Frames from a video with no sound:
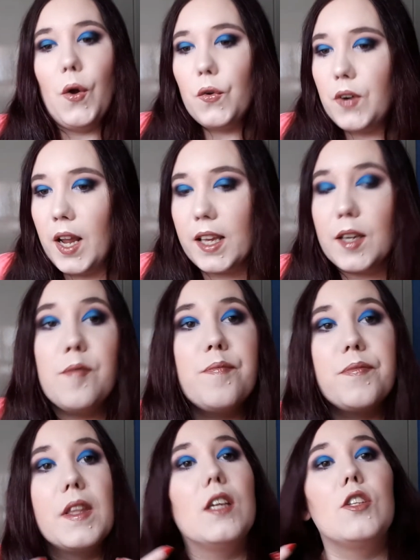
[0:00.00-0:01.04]
Right,
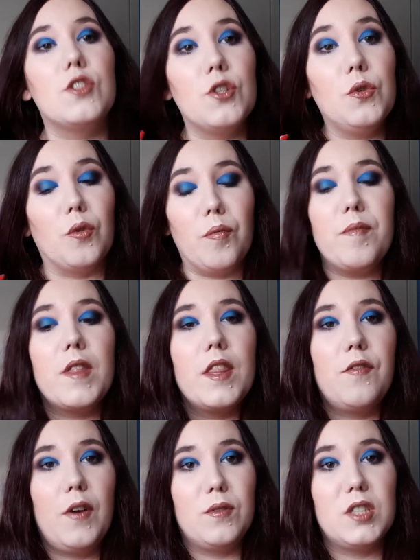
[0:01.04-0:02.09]
so
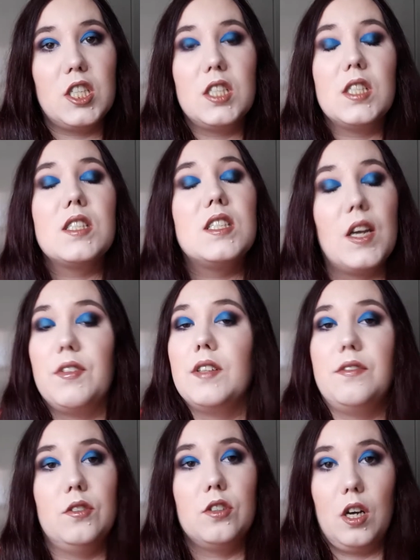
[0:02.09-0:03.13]
the foundation is definitely
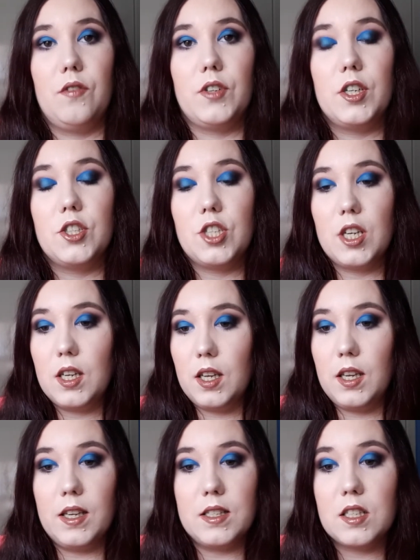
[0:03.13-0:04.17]
full coverage.
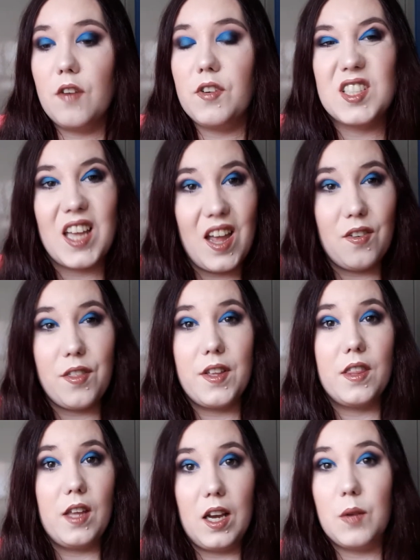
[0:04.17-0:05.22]
It has covered
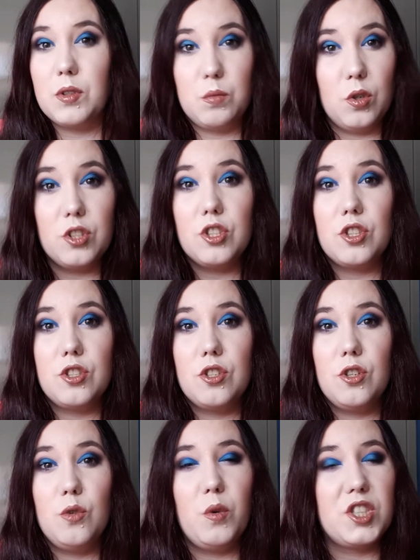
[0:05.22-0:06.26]
everything that I would want it
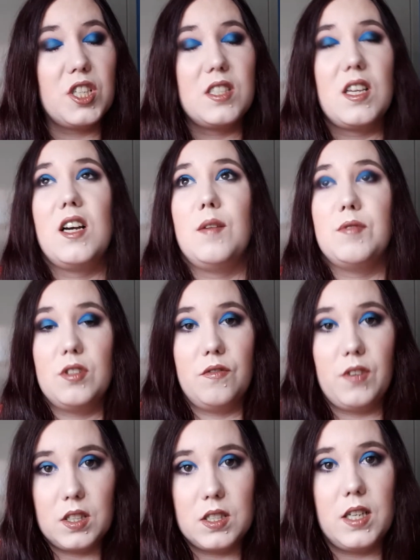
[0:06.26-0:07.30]
to, which is absolutely
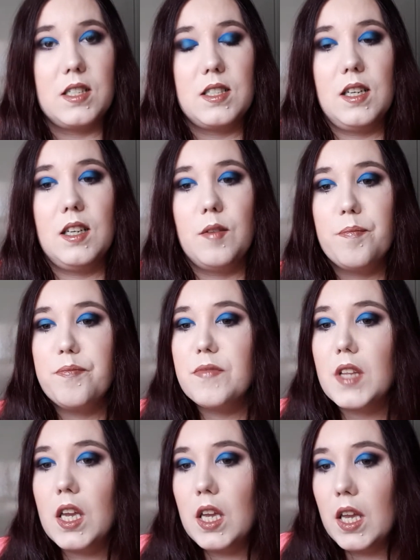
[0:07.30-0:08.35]
fantastic.
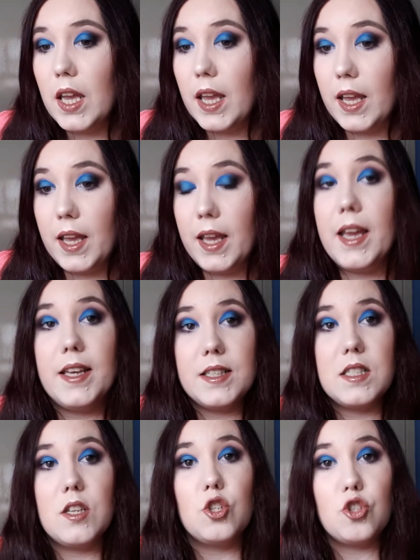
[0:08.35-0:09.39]
It
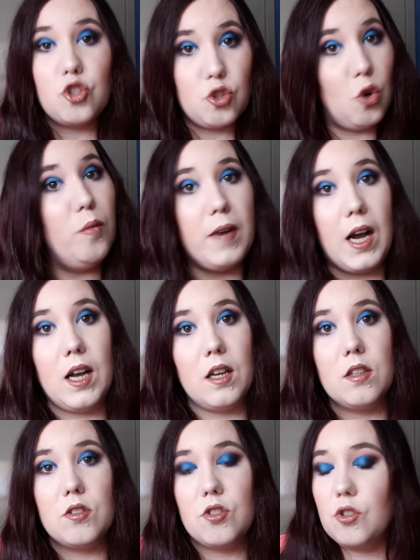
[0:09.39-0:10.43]
is so matte,
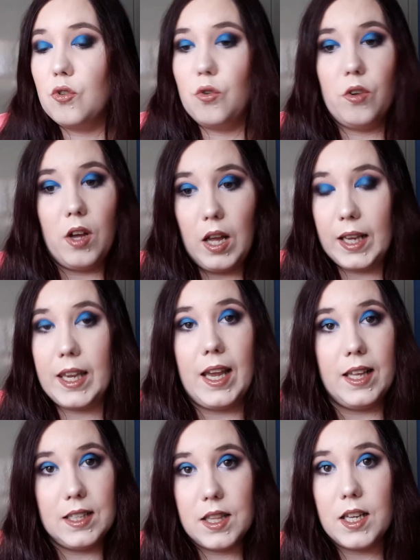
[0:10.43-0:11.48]
so
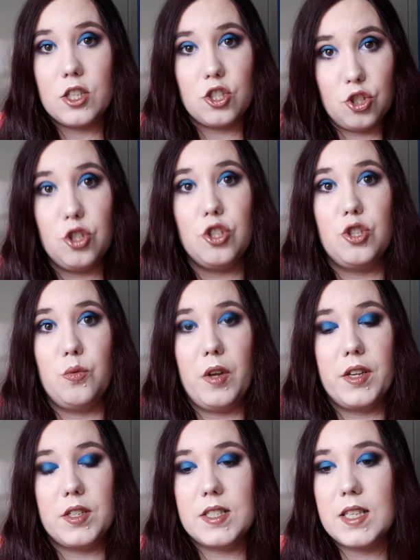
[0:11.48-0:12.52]
again, that's true to what
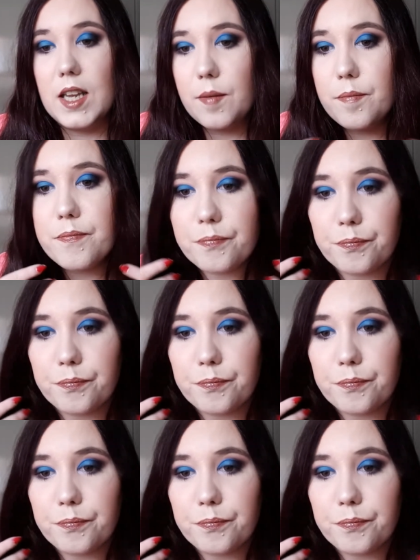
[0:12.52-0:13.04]
they're saying.